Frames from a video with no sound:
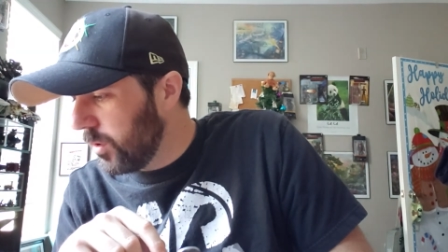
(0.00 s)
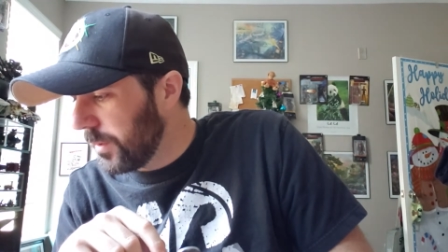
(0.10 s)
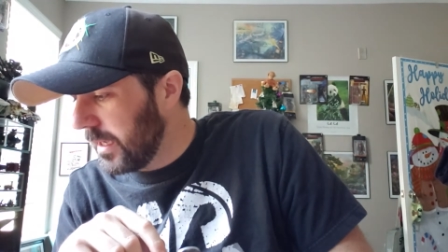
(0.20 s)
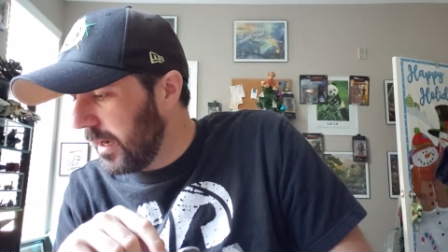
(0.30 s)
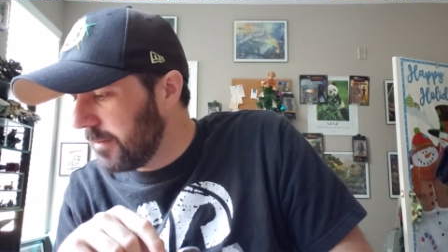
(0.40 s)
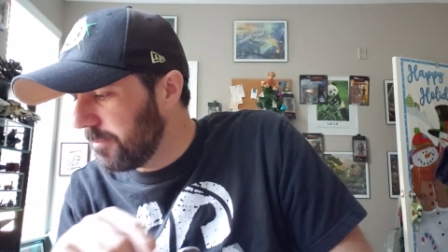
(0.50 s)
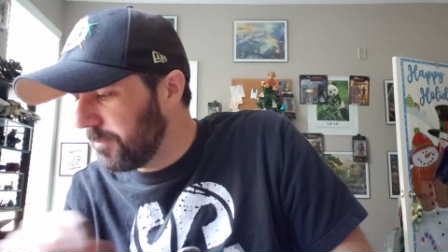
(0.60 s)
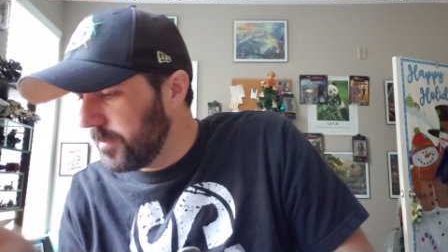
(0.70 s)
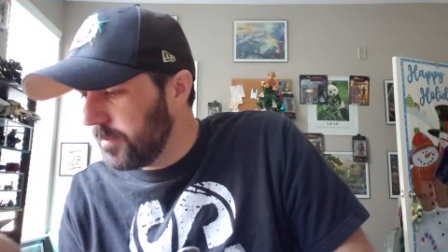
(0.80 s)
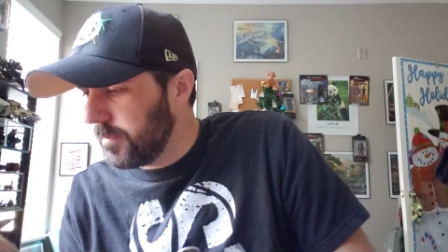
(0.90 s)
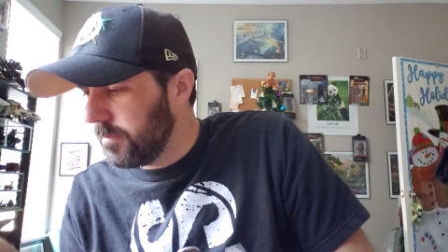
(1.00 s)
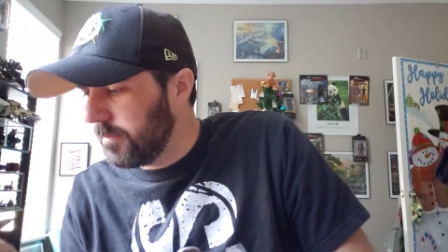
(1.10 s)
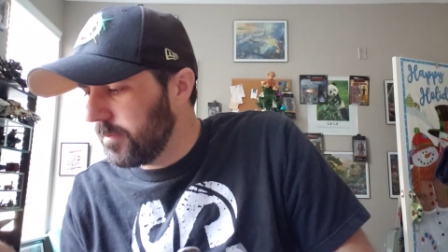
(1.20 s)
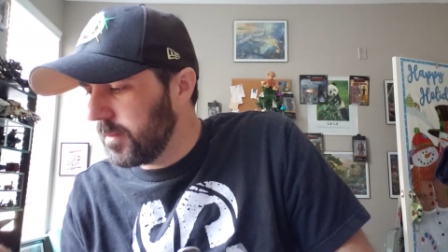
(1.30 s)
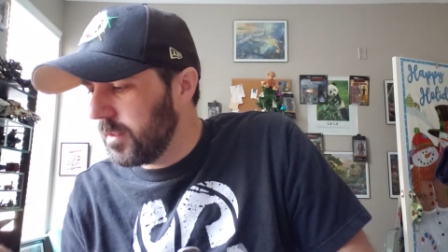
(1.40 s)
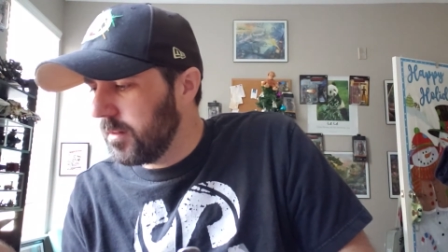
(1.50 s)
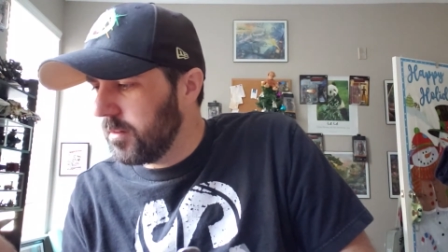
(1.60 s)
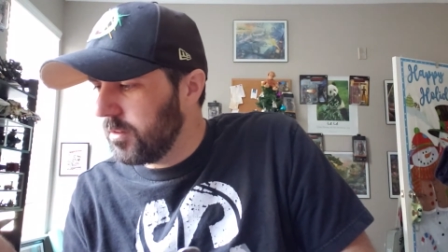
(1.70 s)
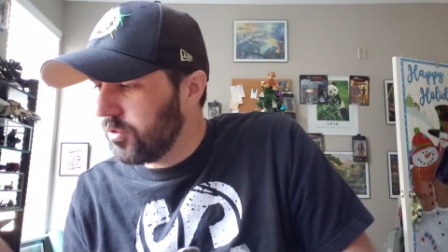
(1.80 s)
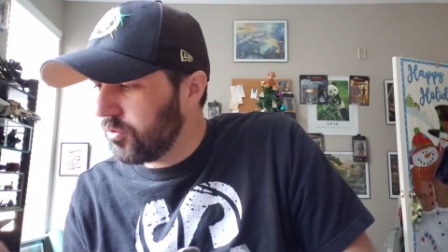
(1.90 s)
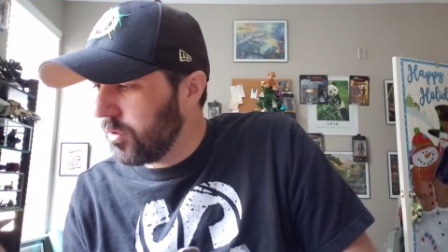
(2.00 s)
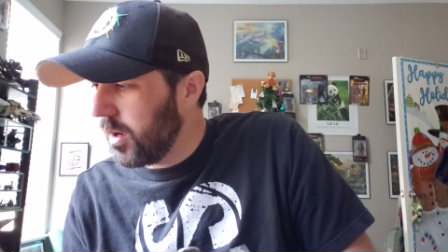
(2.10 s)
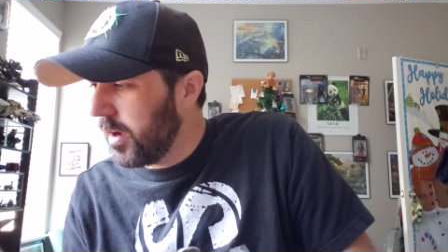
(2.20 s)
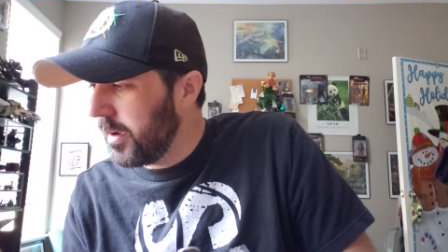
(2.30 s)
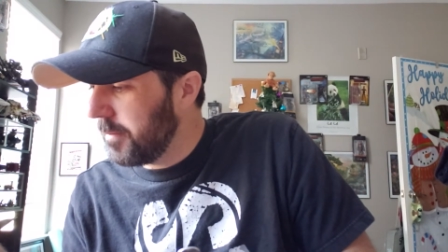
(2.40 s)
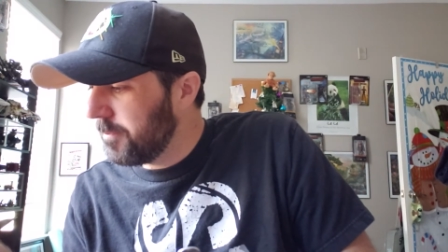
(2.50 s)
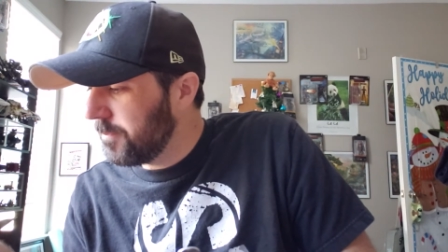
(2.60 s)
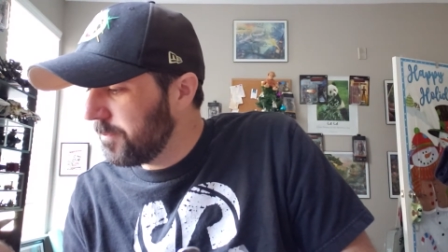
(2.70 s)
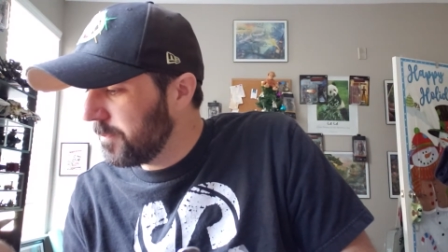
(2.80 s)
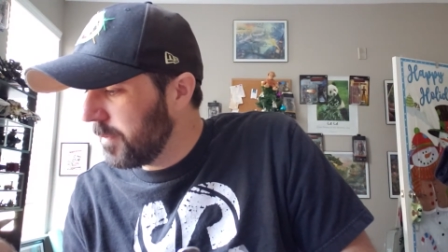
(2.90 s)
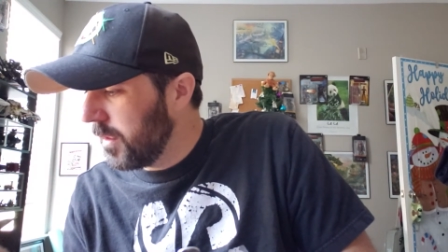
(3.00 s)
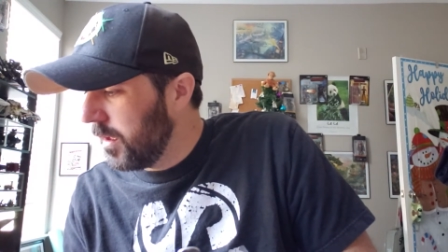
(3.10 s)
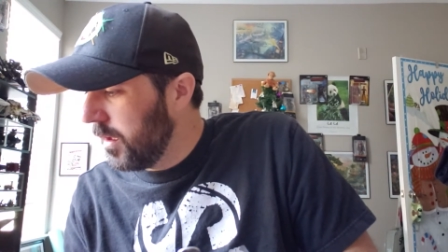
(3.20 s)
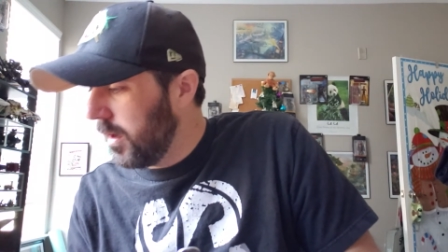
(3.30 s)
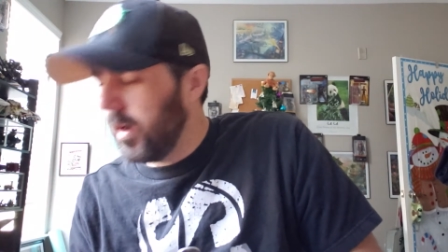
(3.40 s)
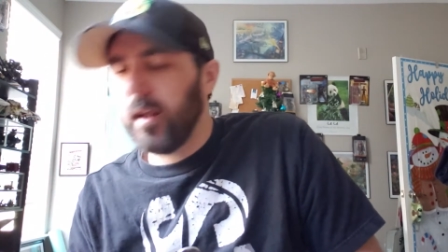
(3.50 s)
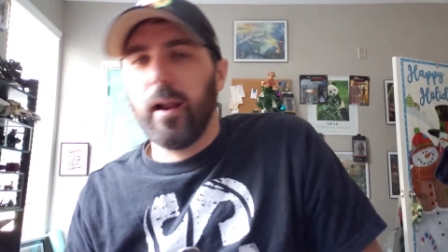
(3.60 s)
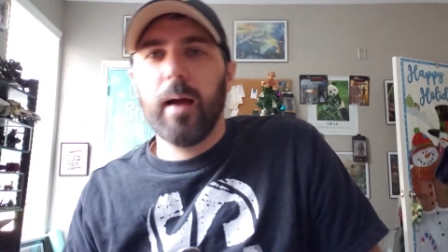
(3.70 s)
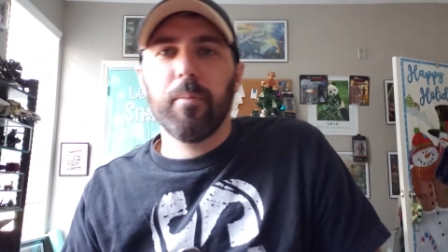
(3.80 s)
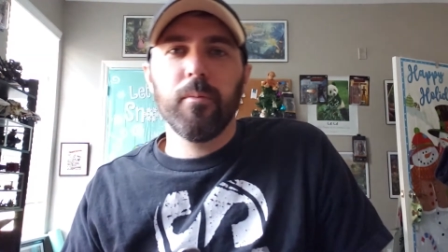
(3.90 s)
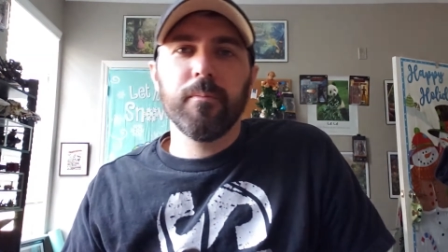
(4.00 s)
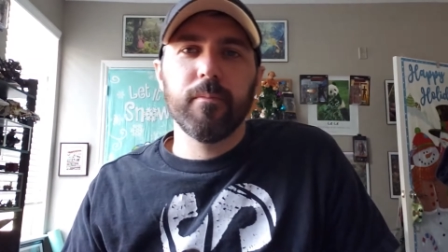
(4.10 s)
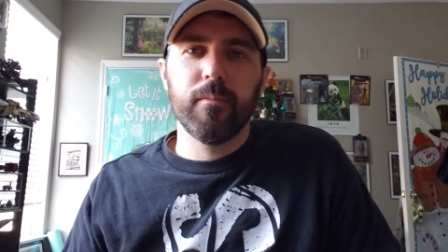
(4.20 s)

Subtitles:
do we got? Let's try... I got an apple.